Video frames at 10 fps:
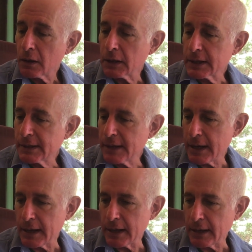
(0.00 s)
Let's
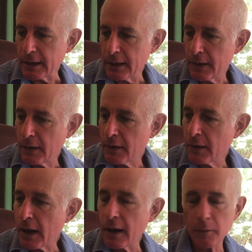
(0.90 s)
see.
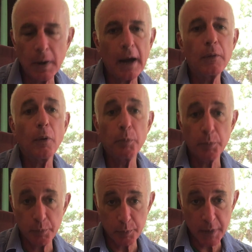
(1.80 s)
I will
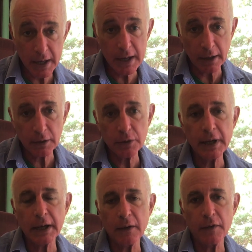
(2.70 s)
be
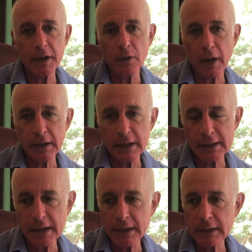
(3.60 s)
including a video like
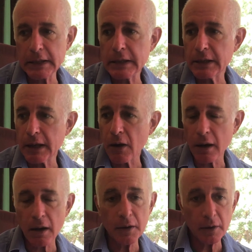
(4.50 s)
this on
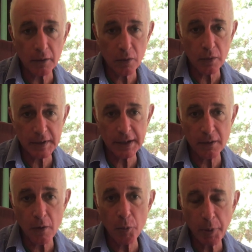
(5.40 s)
our
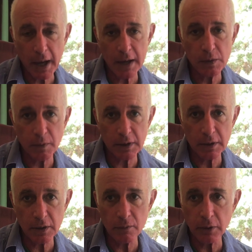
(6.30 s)
CourseDen homepage
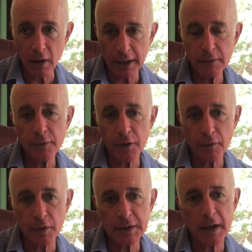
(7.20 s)
when you log in for the
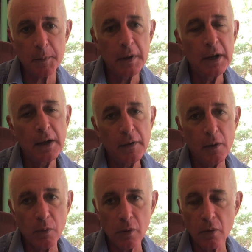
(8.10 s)
first time, that
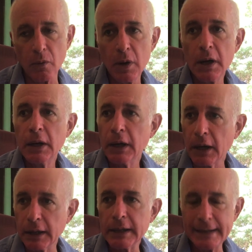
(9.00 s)
will
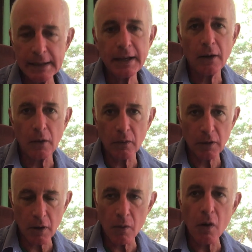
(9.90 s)
in detail
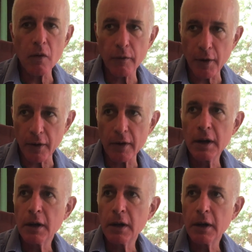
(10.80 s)
go over